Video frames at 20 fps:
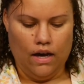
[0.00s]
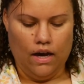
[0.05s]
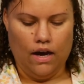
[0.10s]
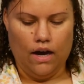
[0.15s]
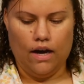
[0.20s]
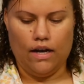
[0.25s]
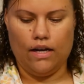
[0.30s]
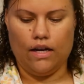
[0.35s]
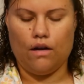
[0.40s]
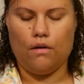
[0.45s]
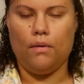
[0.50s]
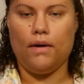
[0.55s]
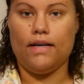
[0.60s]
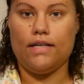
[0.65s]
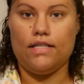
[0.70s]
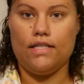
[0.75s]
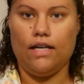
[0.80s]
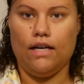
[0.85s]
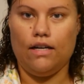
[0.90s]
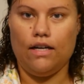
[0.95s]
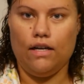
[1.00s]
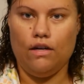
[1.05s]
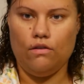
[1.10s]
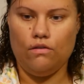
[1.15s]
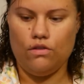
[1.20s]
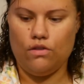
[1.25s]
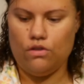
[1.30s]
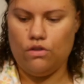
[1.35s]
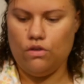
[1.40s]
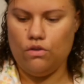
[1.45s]
On a quick shout
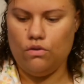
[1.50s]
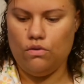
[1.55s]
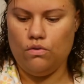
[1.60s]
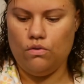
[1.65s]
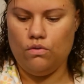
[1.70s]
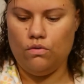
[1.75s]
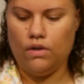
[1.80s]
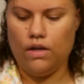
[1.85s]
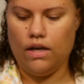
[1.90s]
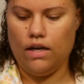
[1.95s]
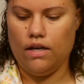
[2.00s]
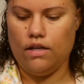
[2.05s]
out to